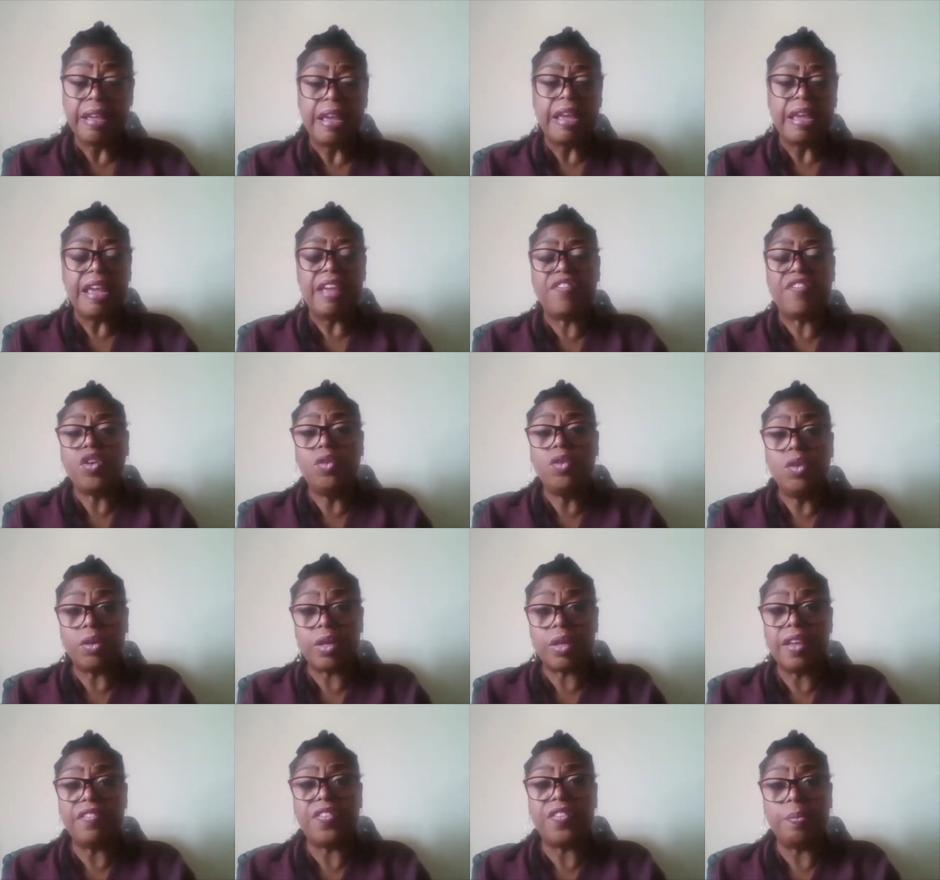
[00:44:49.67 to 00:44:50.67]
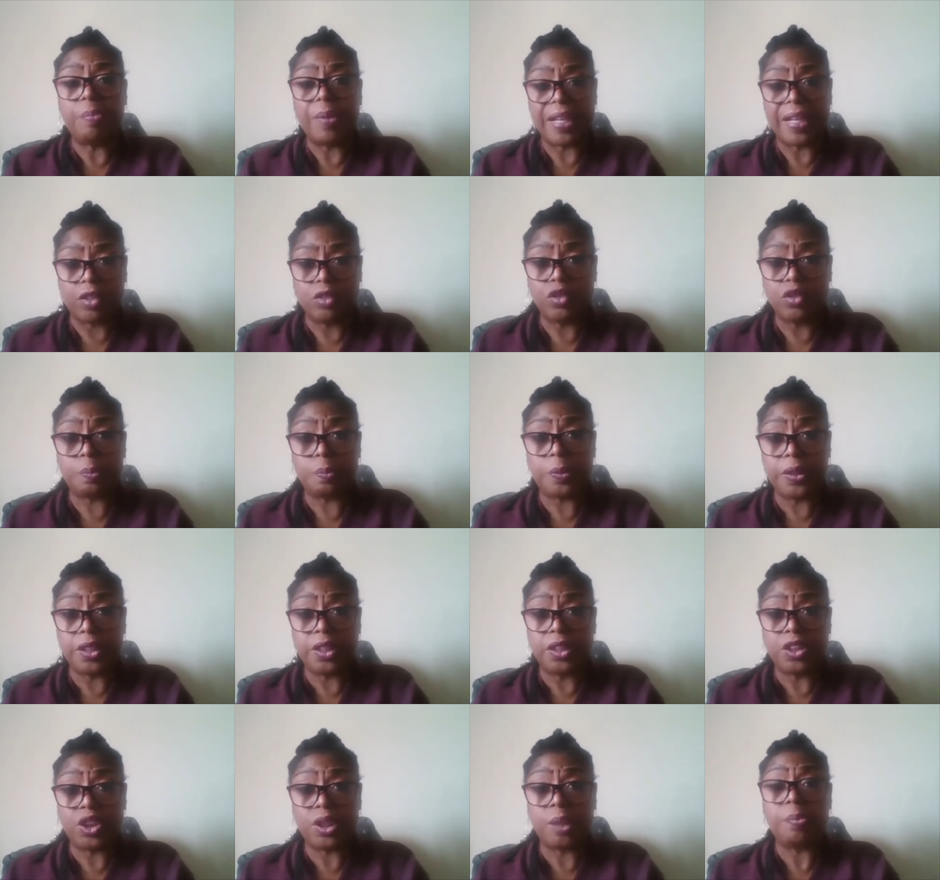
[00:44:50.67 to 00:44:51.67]
If you're looking for black
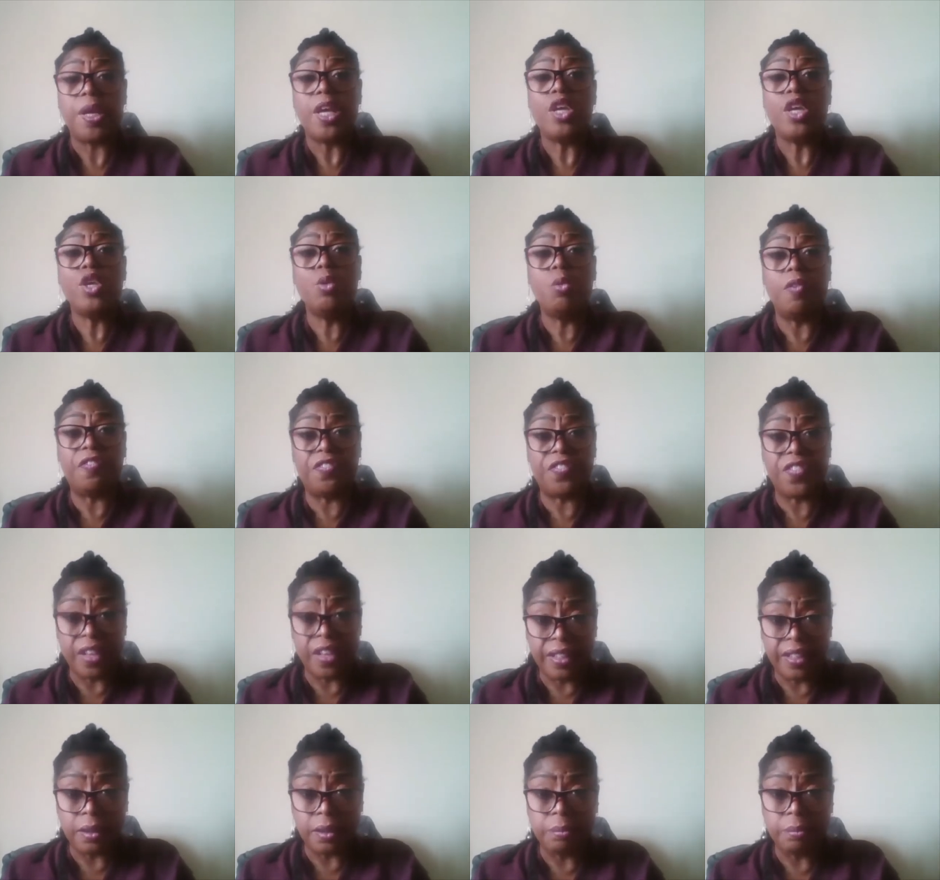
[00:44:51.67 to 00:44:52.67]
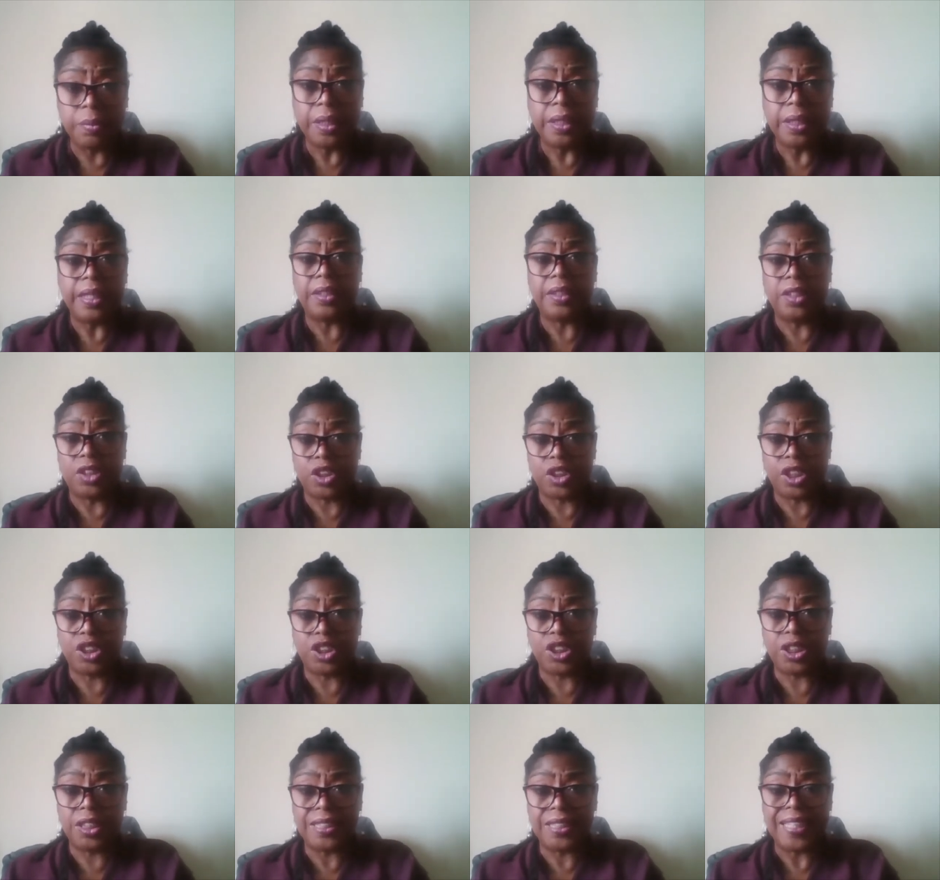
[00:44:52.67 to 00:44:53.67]
entrepreneurship, you will find them in the
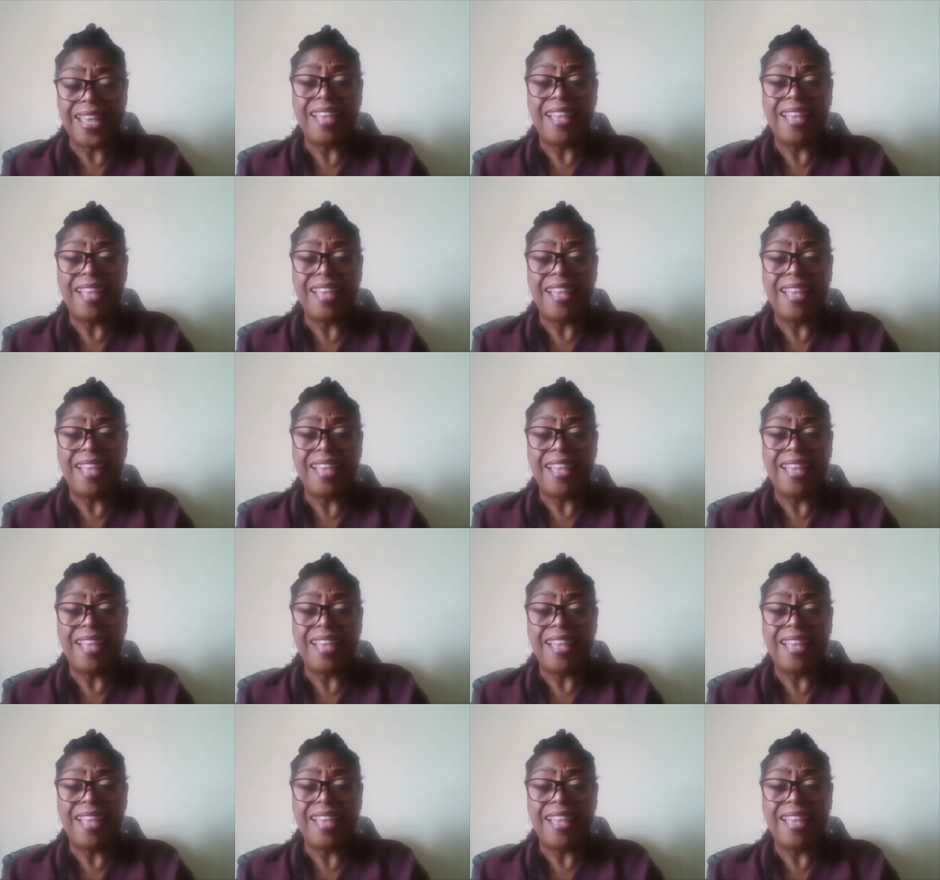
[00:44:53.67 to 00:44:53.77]
churches.